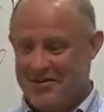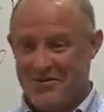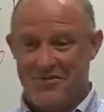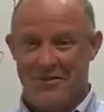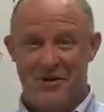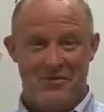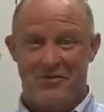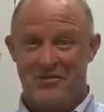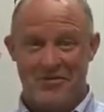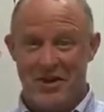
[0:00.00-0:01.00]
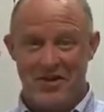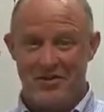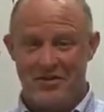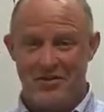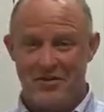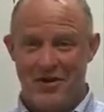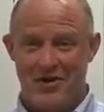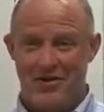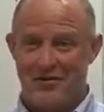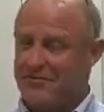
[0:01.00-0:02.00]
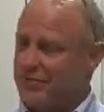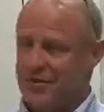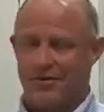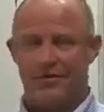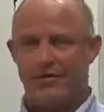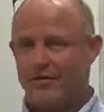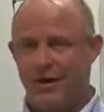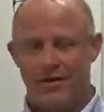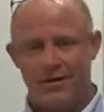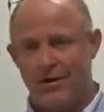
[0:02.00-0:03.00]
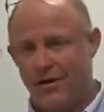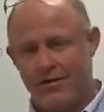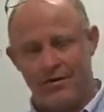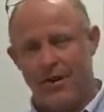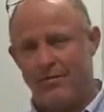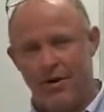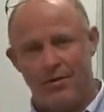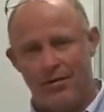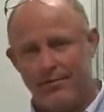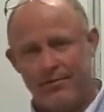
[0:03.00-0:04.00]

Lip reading: we were hoping to stay under 200. Write the contract, baby.